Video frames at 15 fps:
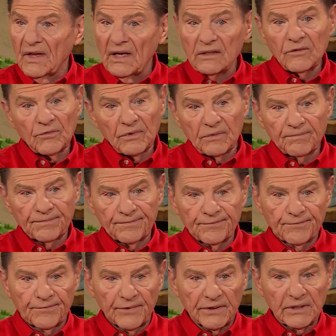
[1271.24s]
I said, well,
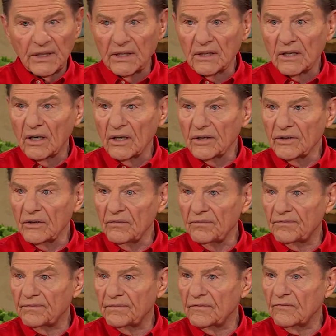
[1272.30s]
what kind of car you
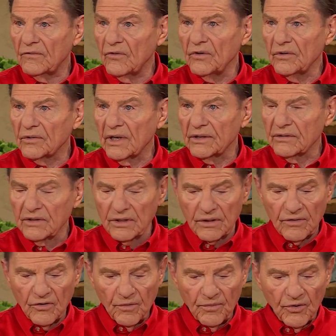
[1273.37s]
want? I said,
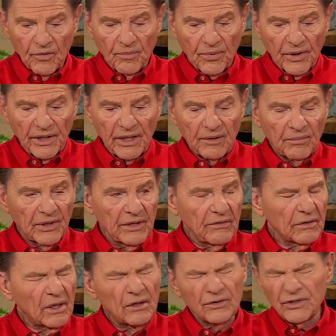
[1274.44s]
you praying and
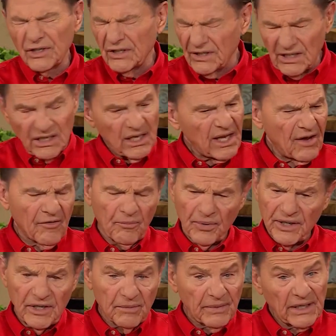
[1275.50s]
believing? Oh, she said, yeah, I
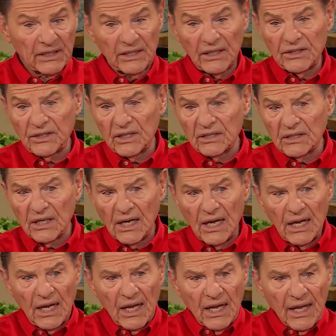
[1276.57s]
prayed about this. She
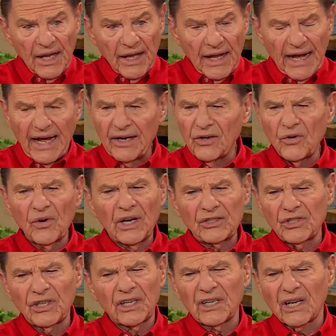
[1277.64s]
said, I knew I
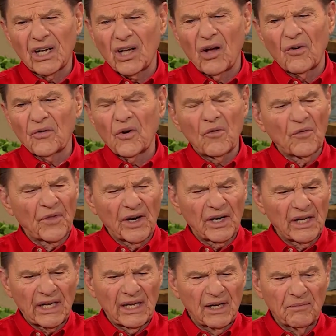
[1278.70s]
shouldn't have gone over there
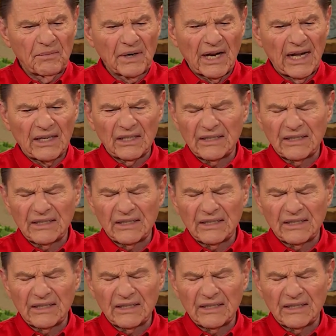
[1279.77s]
to him, but